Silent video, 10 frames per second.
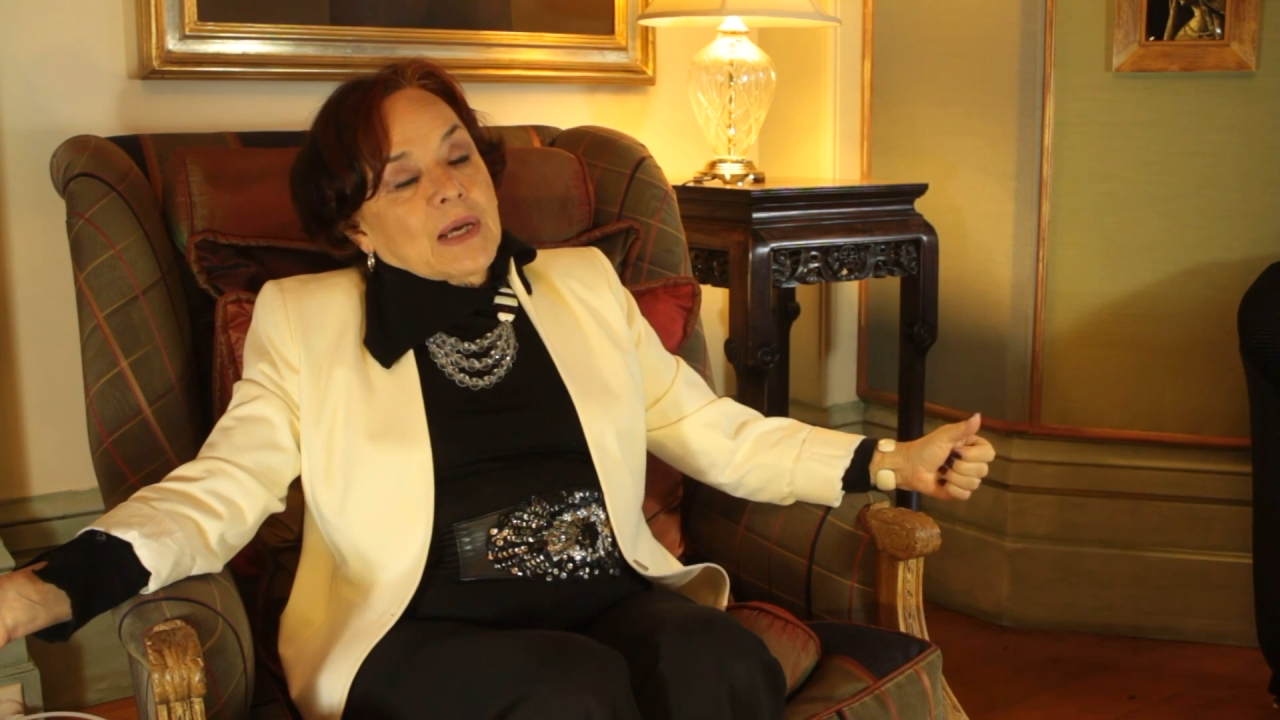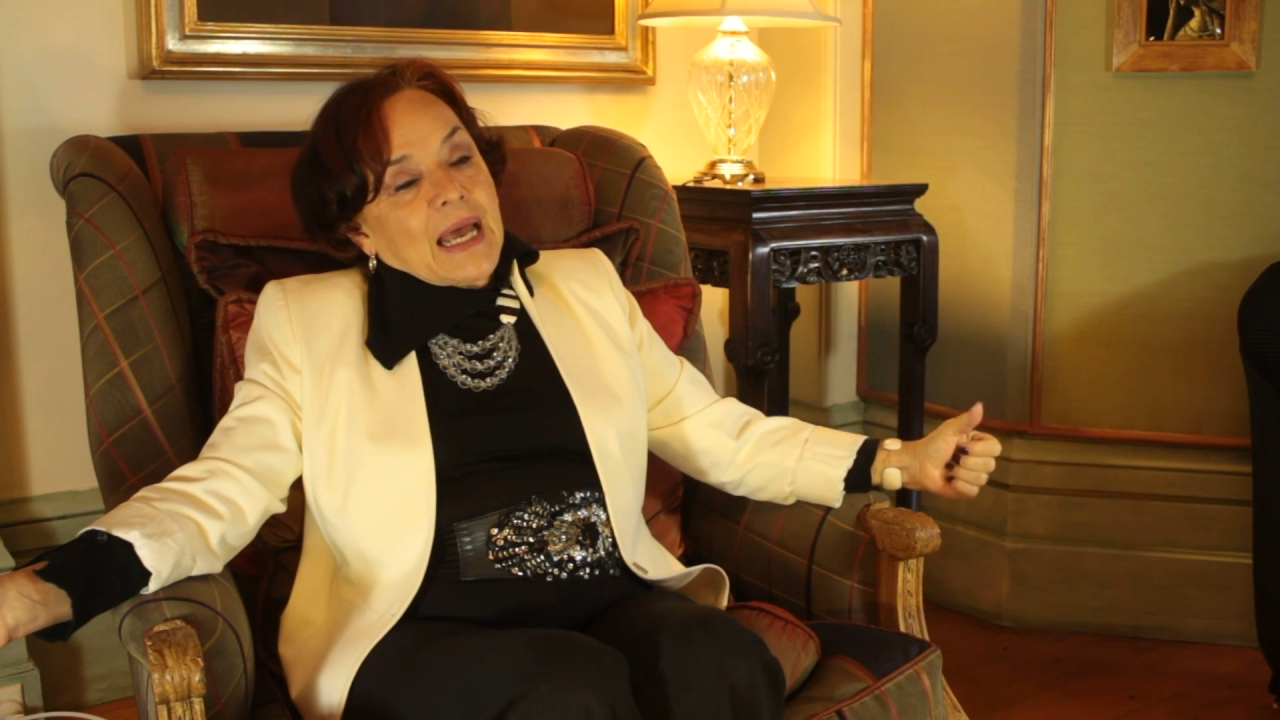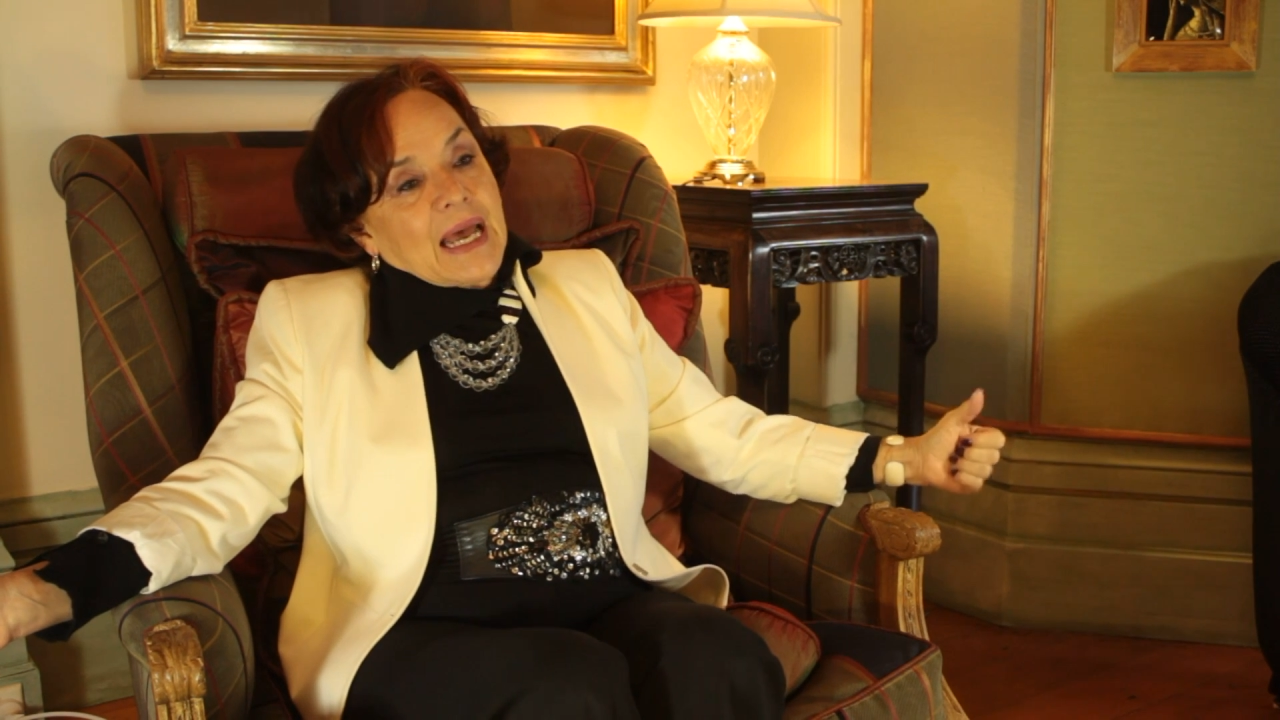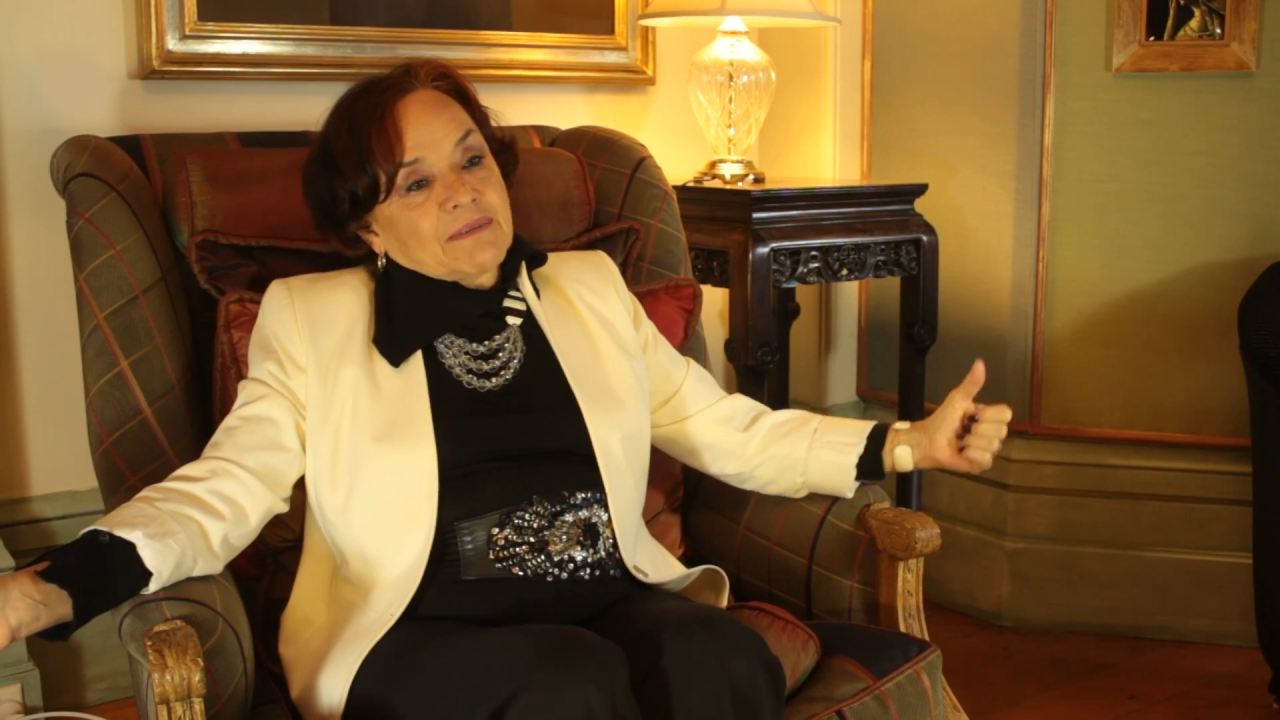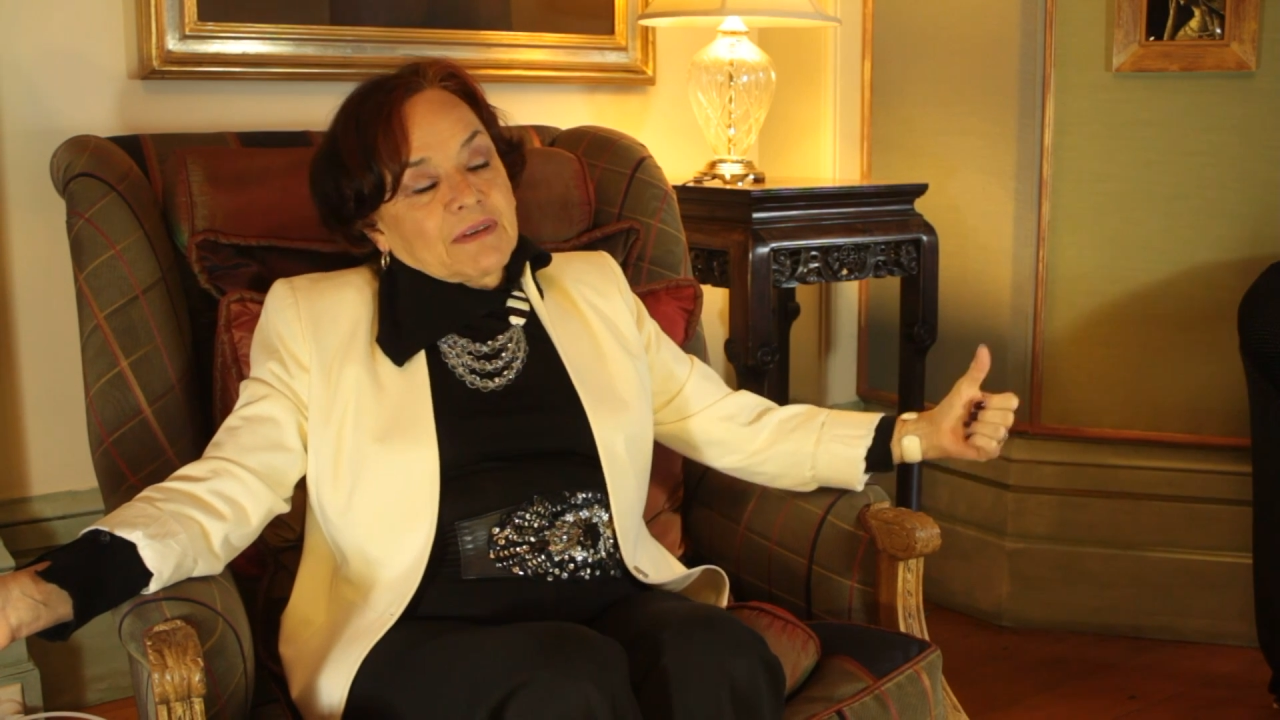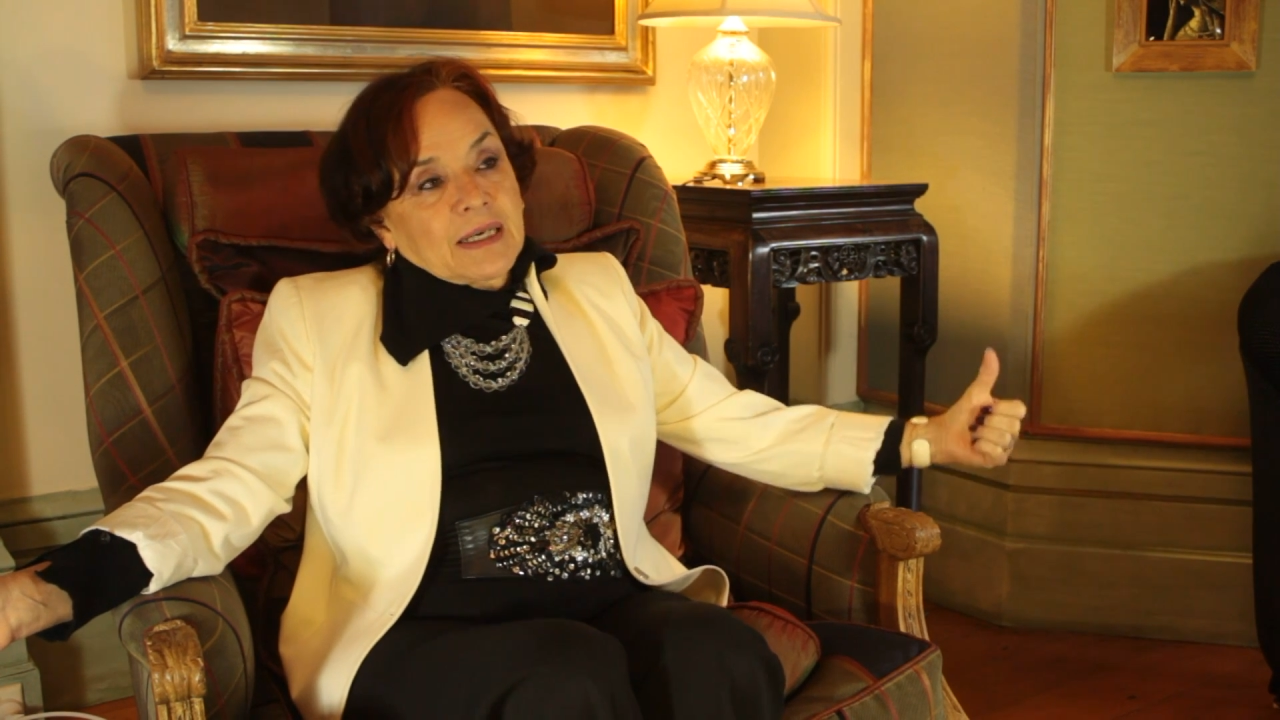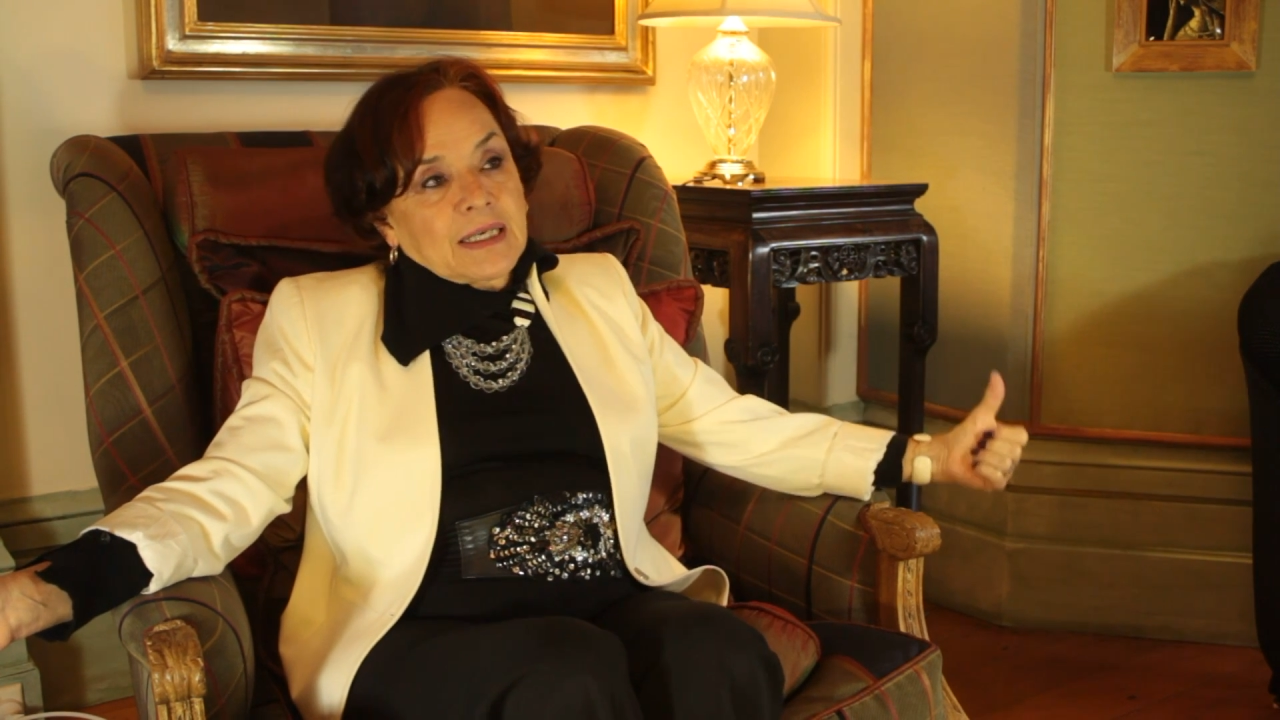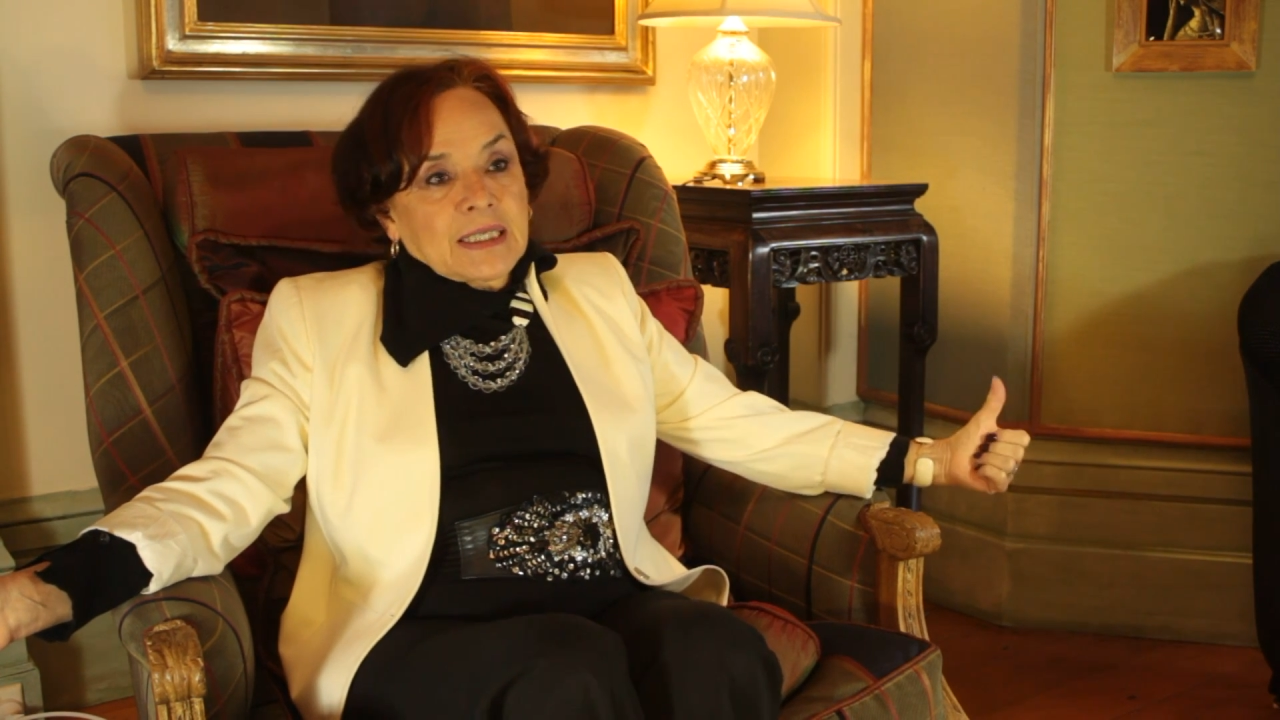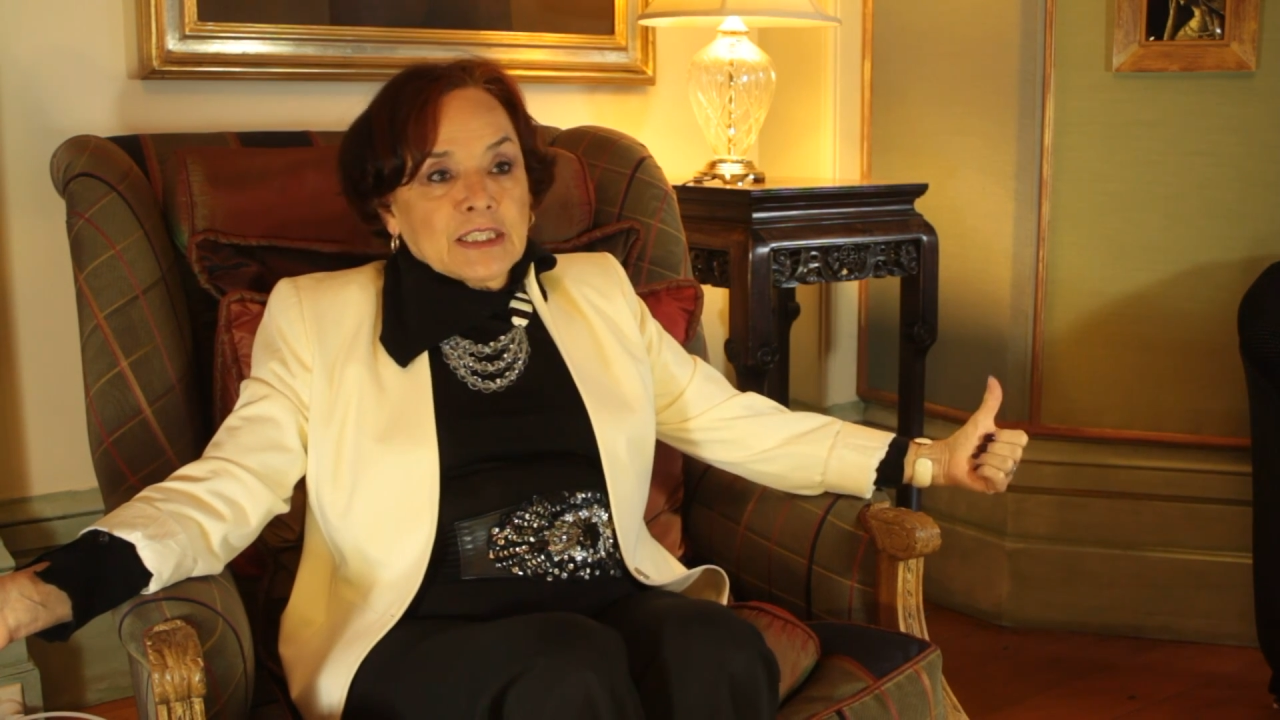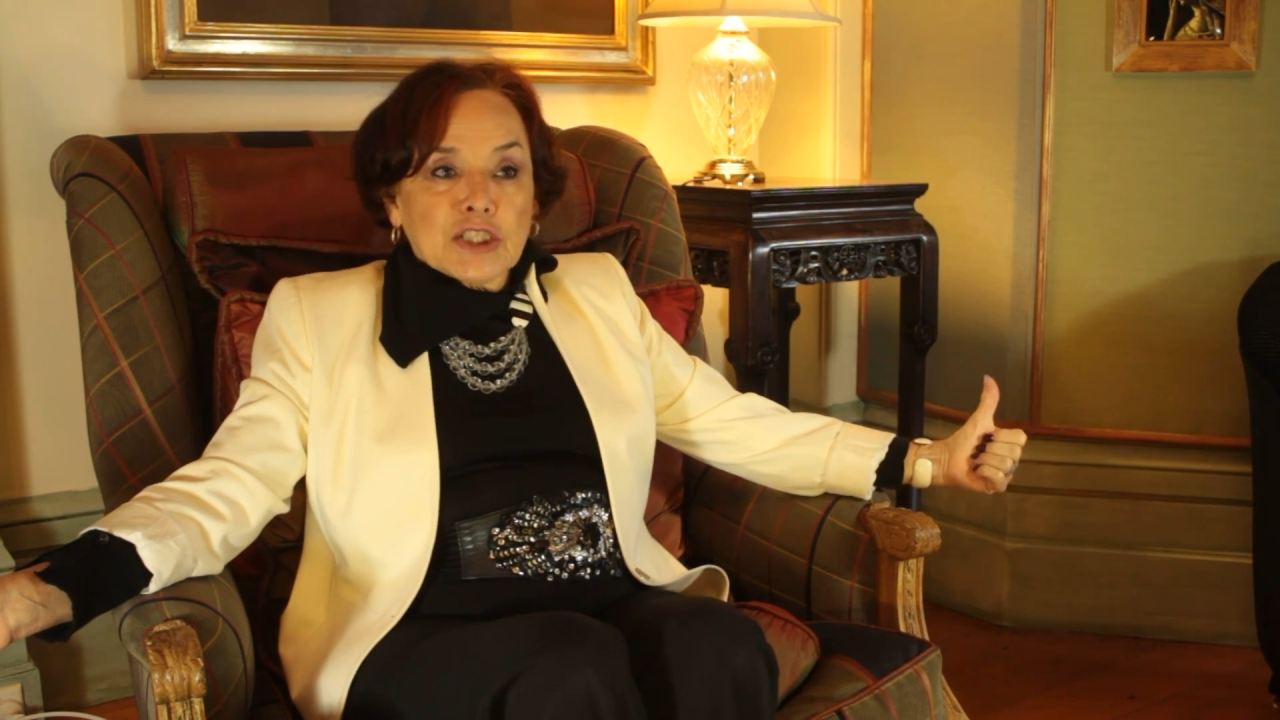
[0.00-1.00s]

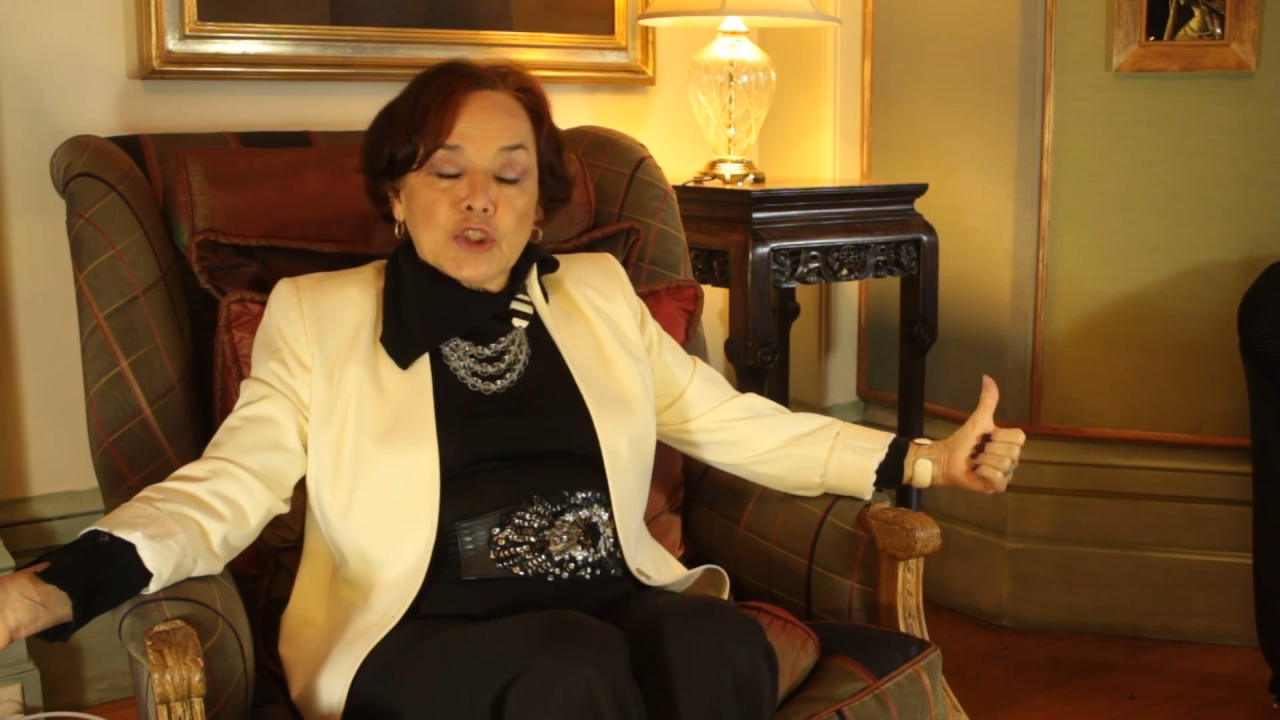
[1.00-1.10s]
have